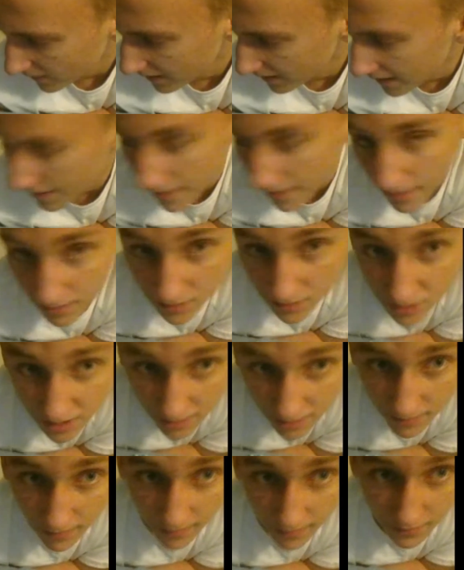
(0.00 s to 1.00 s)
yeah,
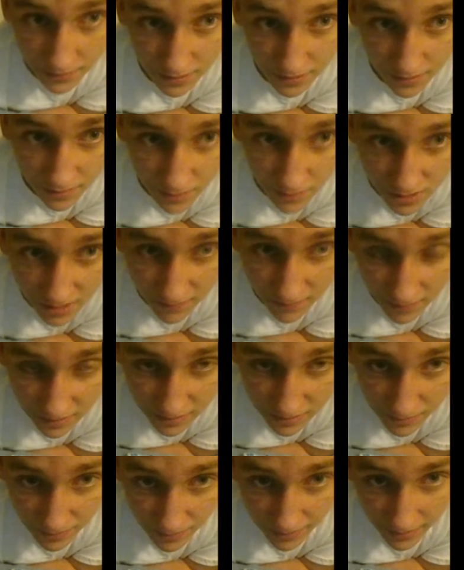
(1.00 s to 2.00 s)
our Cheerio Chevrolet
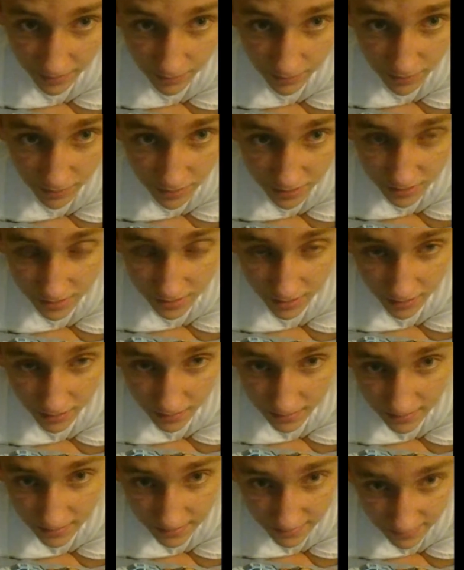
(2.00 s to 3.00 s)
is pretty good. We're just
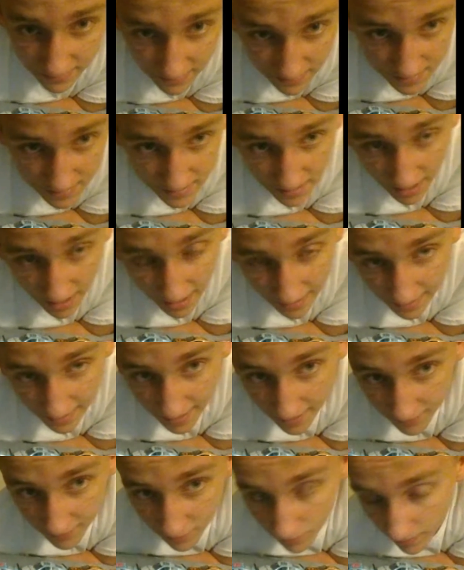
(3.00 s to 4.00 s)
tight
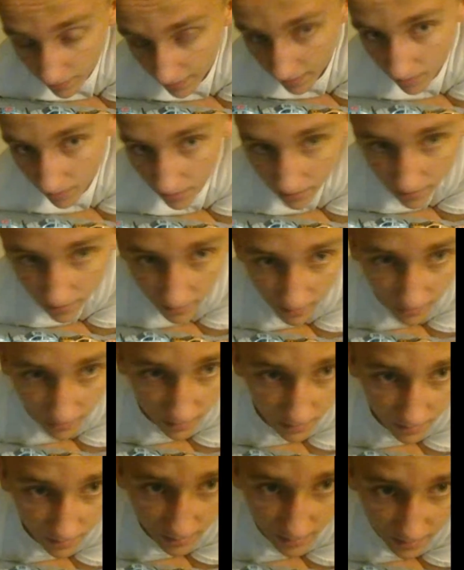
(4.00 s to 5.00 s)
everywhere.
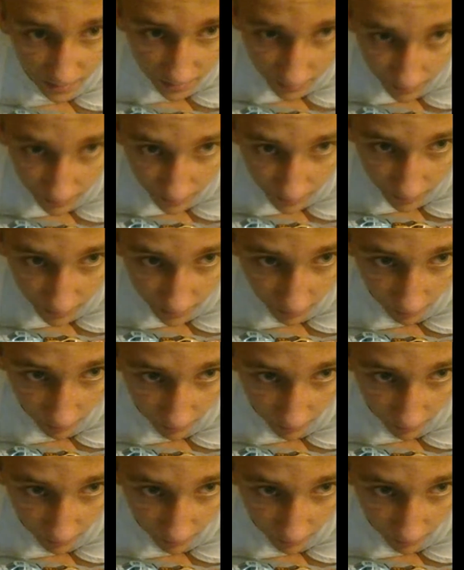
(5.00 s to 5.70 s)
I mean, with the